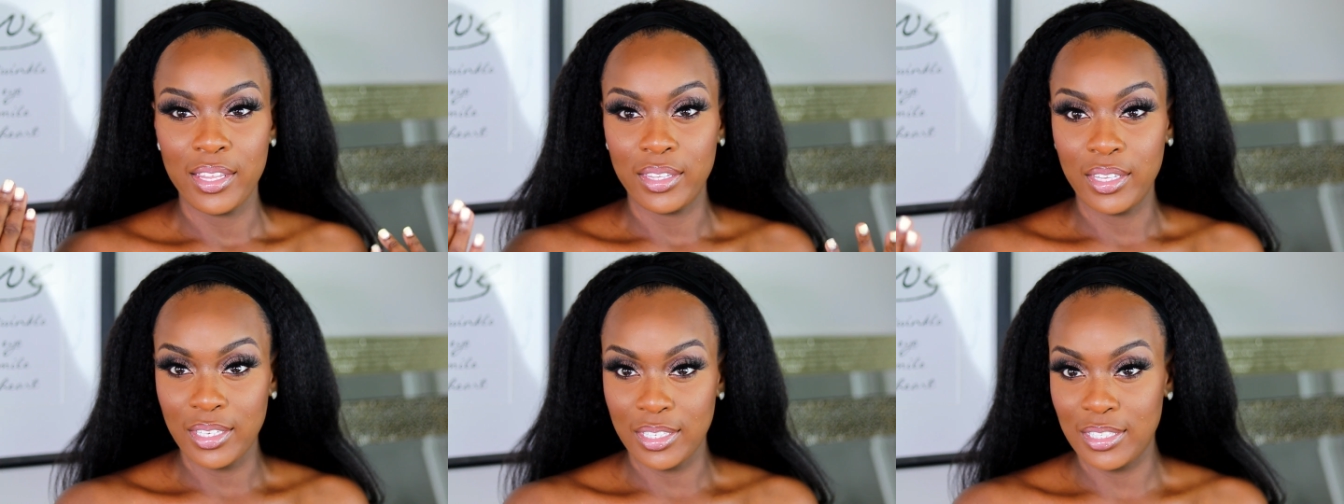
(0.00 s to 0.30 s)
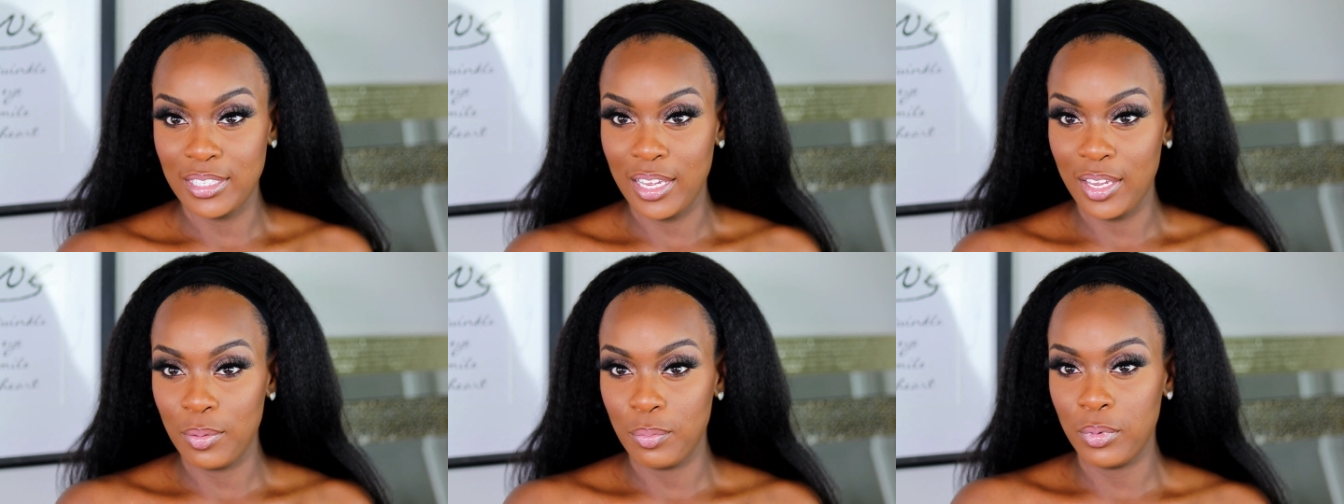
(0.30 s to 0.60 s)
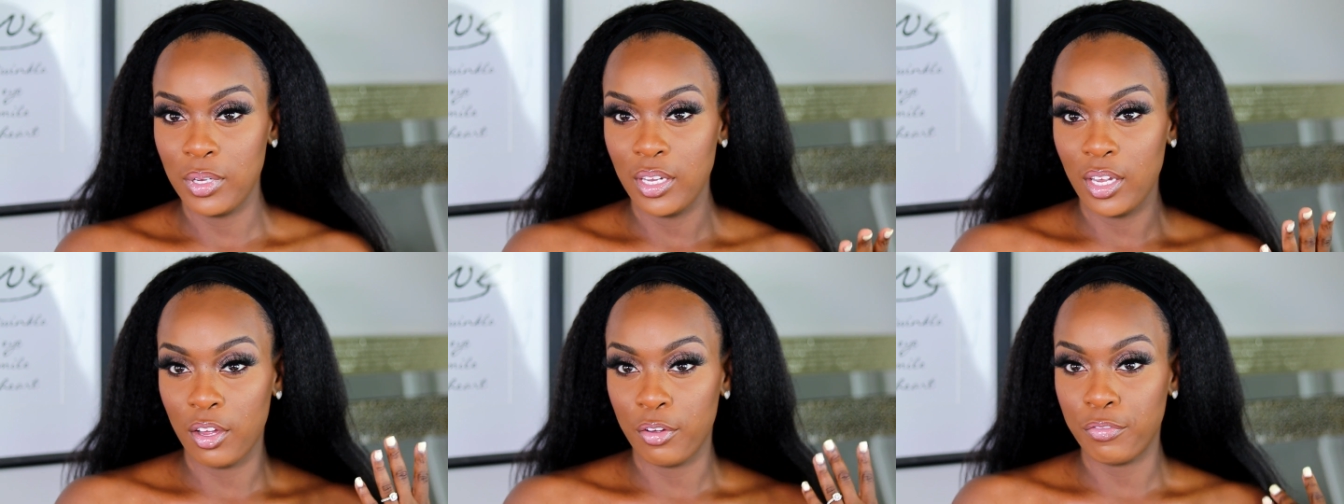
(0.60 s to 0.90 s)
they sent
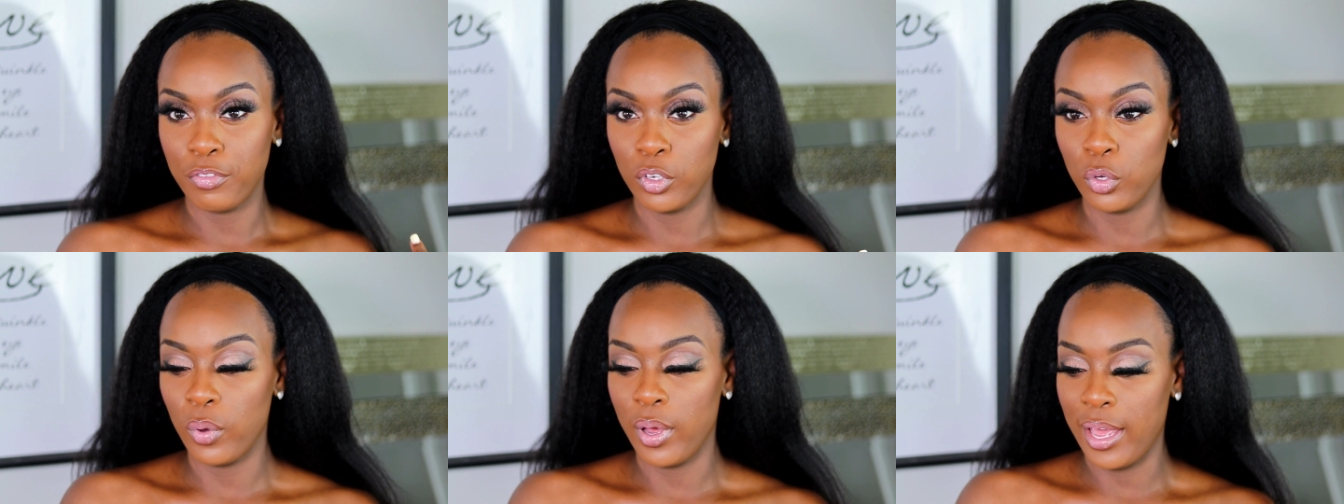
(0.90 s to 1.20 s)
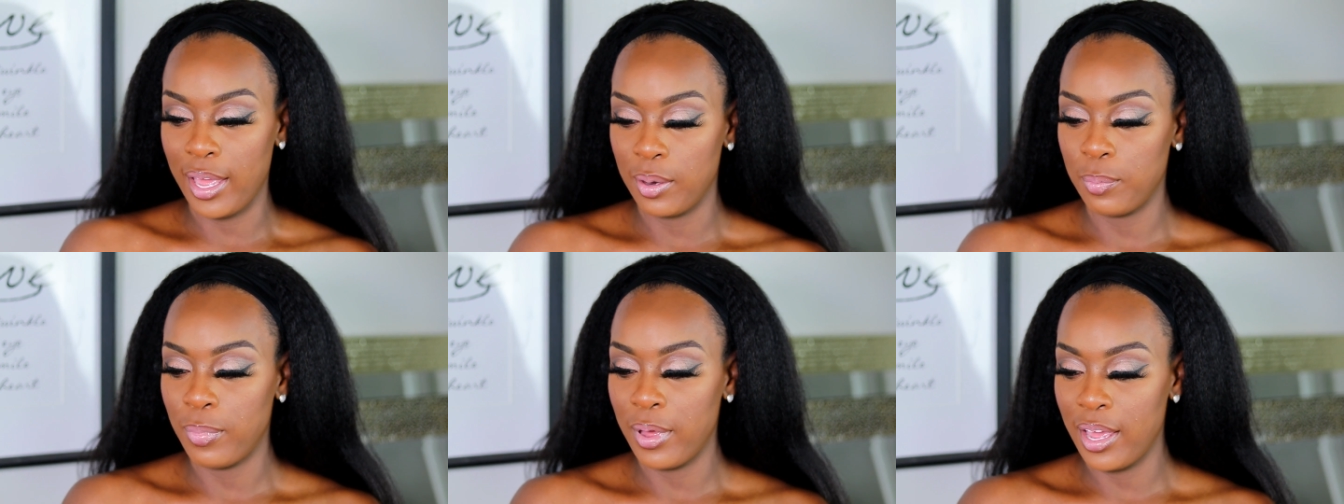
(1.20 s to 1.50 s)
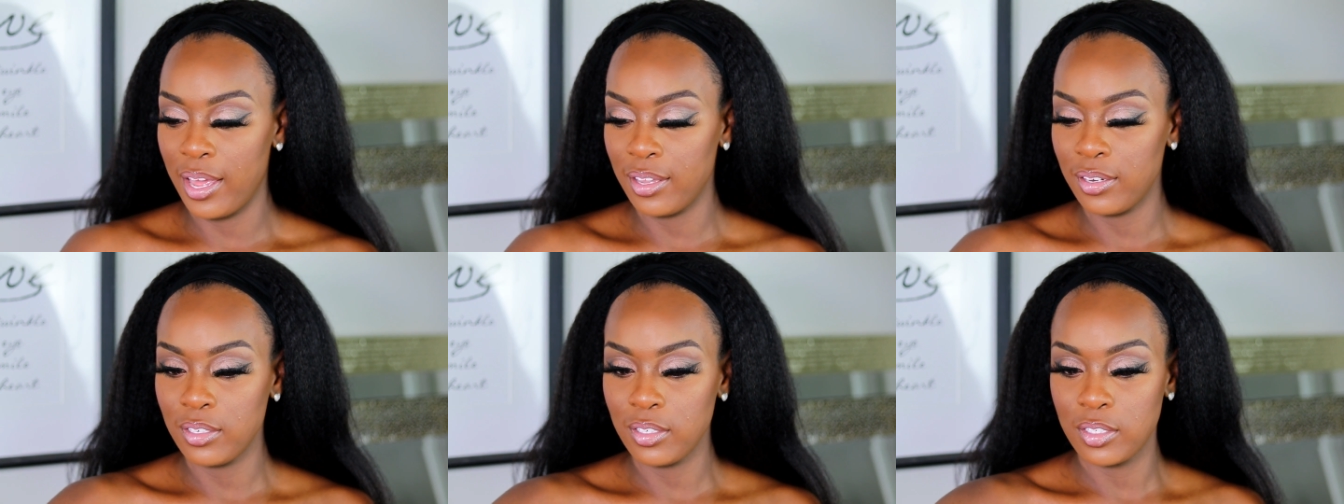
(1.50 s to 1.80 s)
me a few
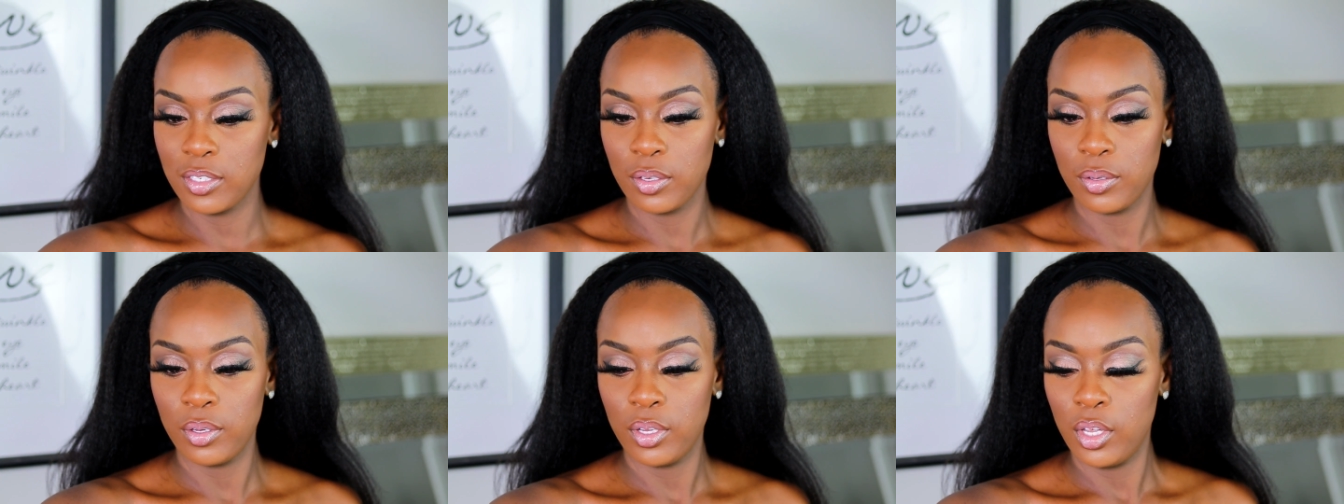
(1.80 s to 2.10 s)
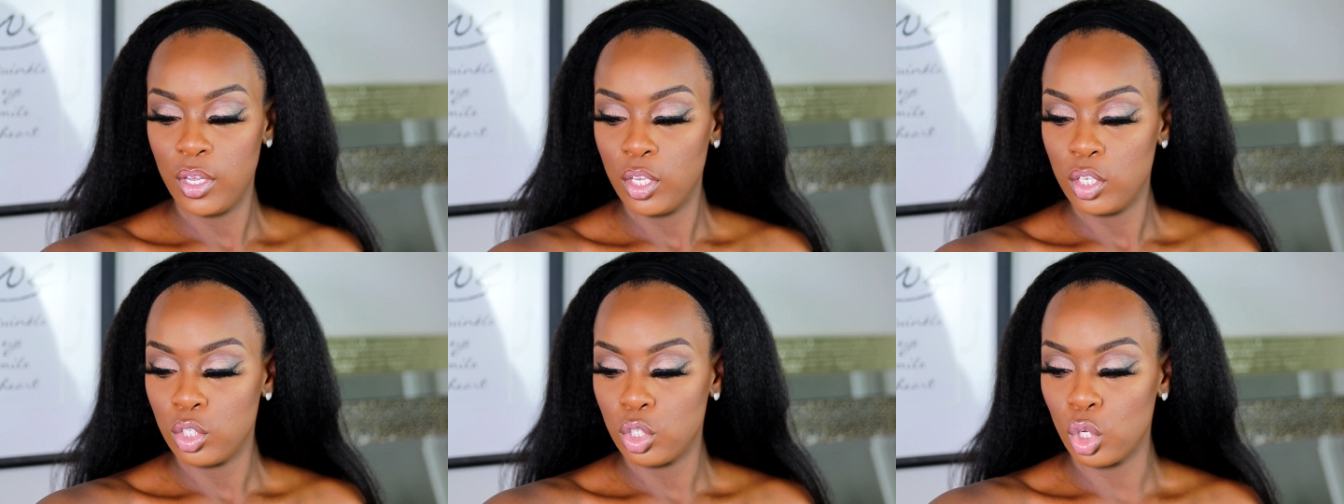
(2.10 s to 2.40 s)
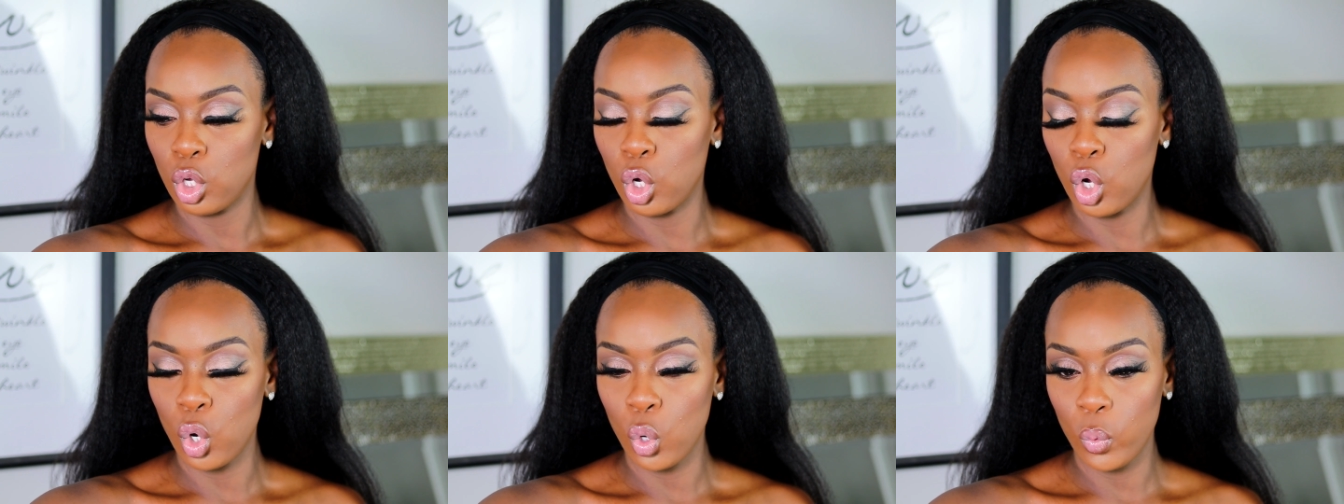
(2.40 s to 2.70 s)
headbands
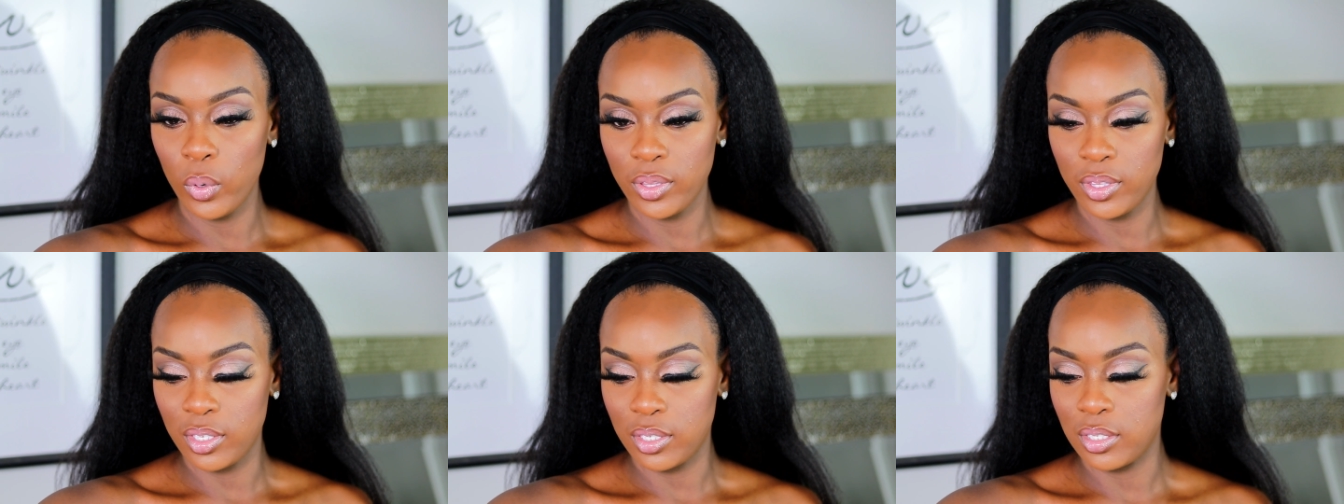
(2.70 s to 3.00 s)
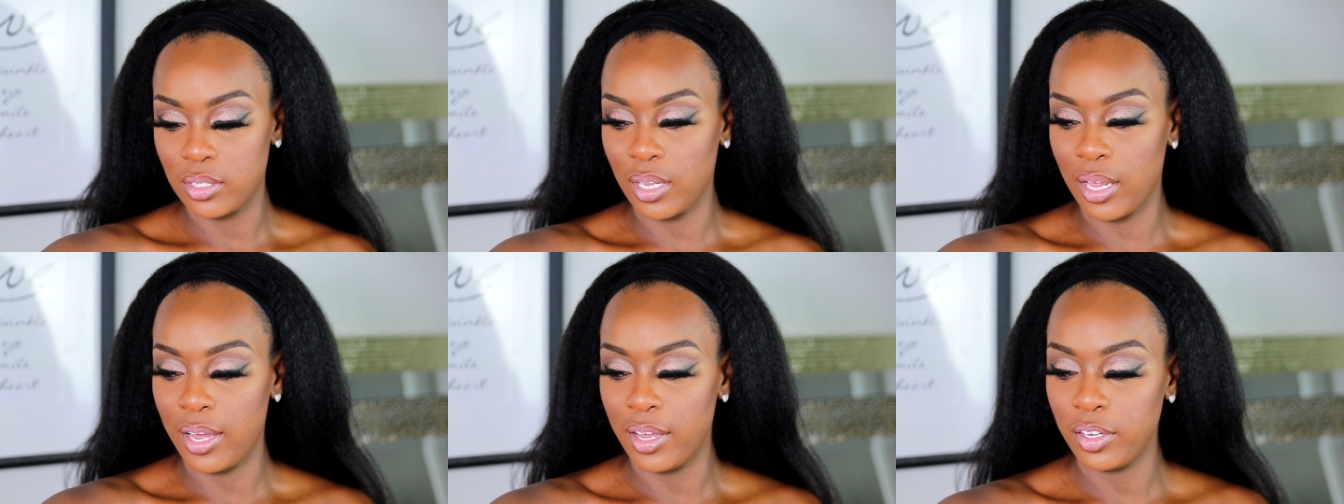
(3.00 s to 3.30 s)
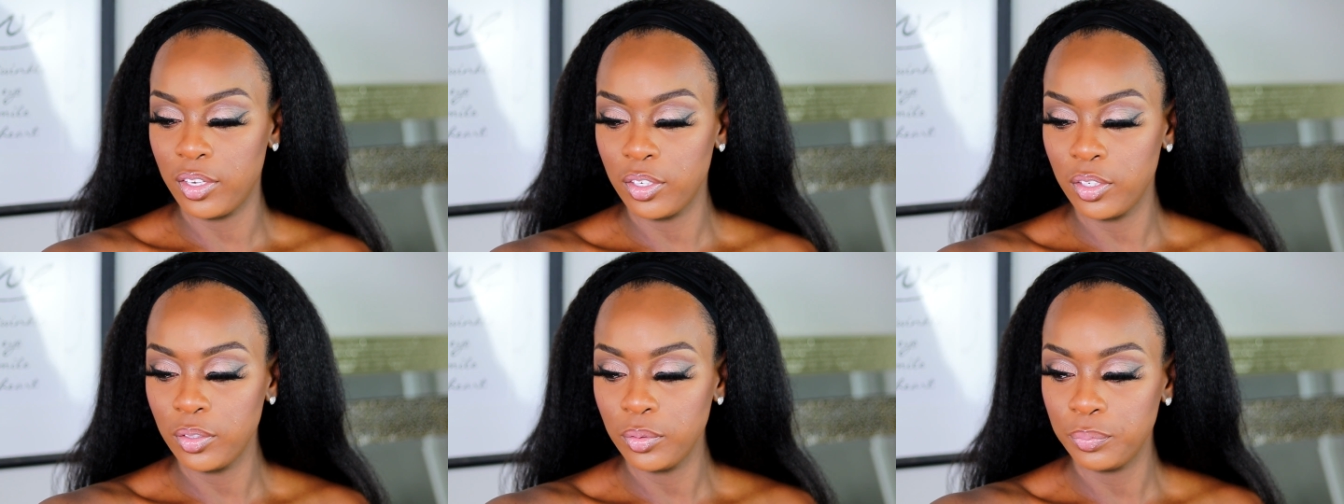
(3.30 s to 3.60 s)
to go with the
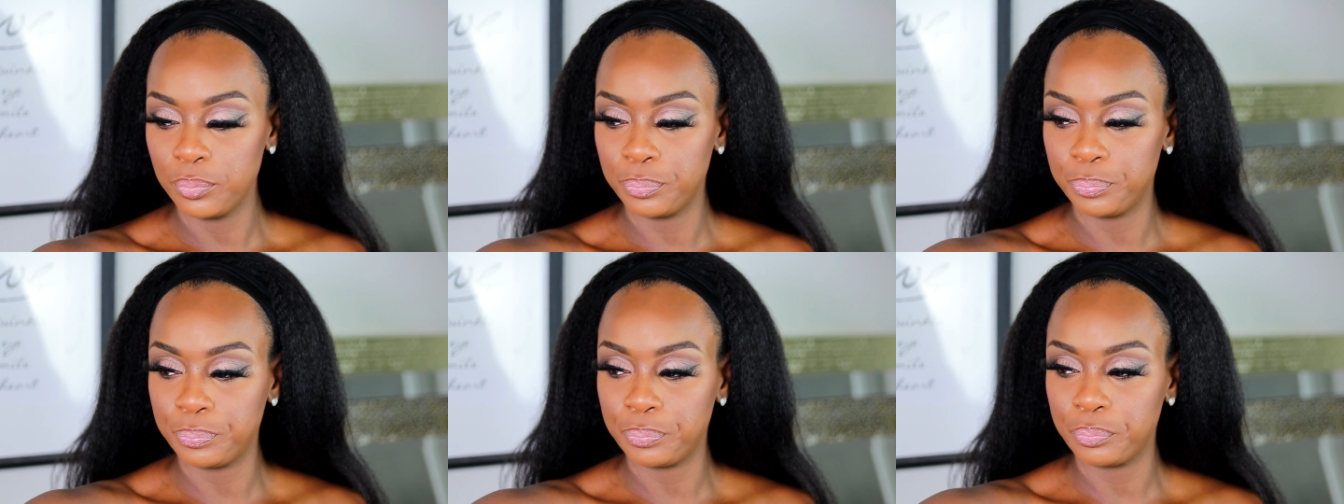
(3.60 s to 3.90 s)
style.